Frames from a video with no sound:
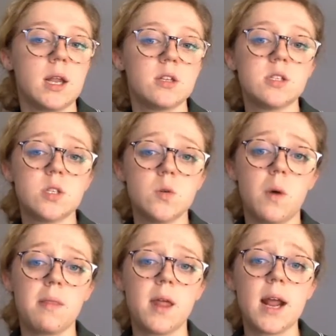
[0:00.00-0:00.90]
it is still
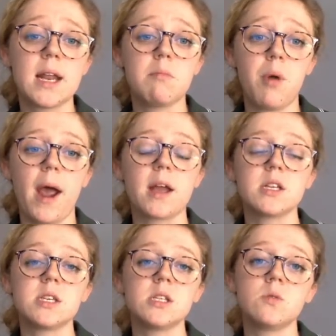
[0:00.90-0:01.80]
one that I need
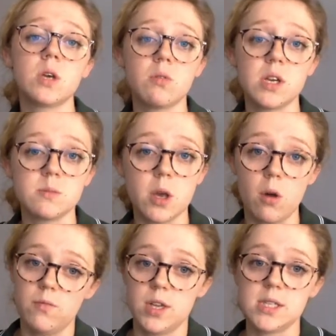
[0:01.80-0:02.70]
practice and to increase my
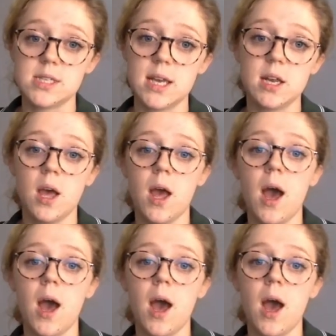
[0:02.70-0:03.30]
confidence in.